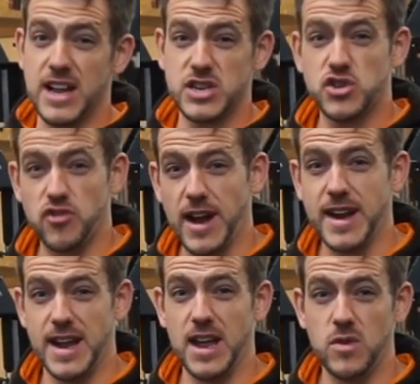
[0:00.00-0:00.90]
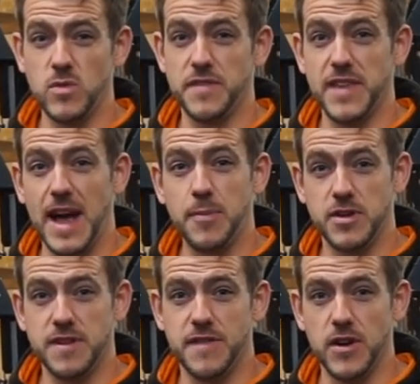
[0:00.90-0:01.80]
and tracking it with the app
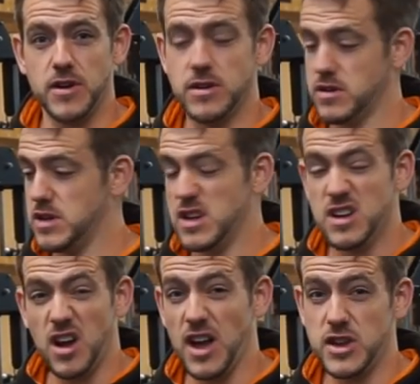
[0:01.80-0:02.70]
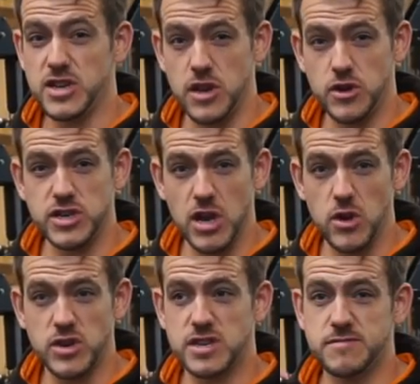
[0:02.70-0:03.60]
on your phone. I usually use
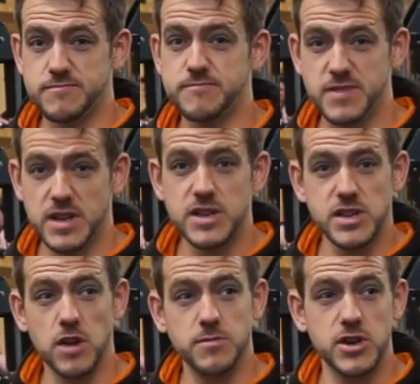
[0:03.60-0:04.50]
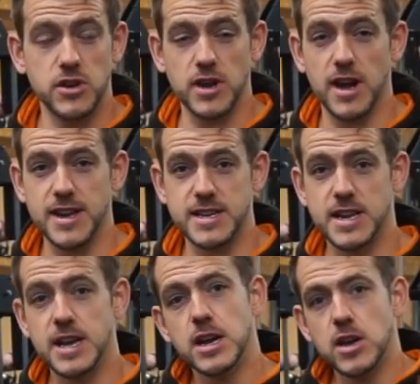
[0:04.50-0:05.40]
notes. So good luck,
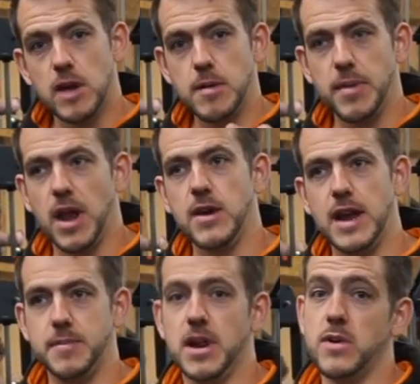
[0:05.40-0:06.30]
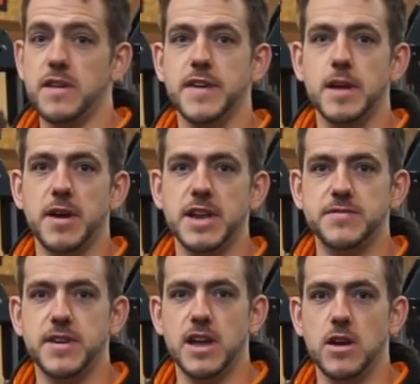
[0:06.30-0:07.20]
guys. Comment below, let me know what you think about
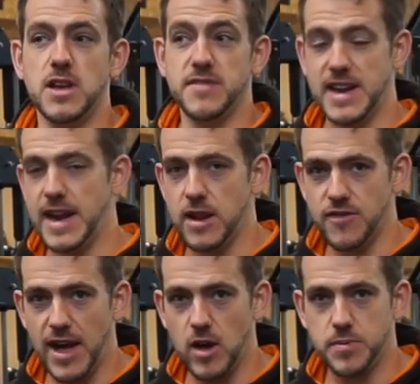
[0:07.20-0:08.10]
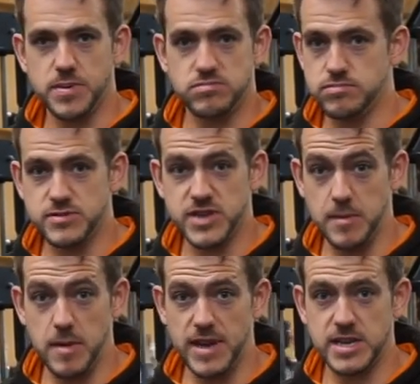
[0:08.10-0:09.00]
this video. If you need any other help,
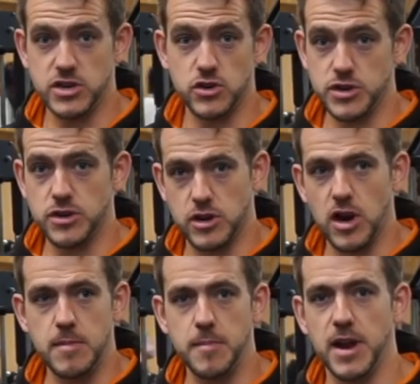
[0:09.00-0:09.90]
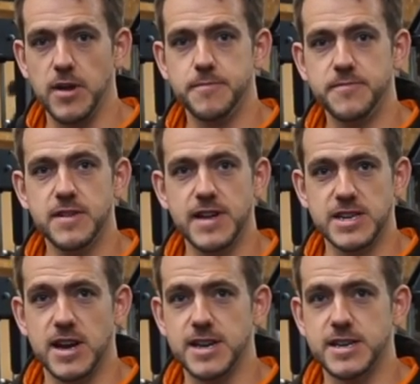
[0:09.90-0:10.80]
send me a message or comment below.
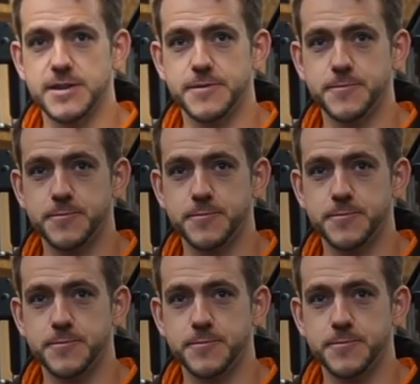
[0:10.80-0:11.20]
Thanks, guys.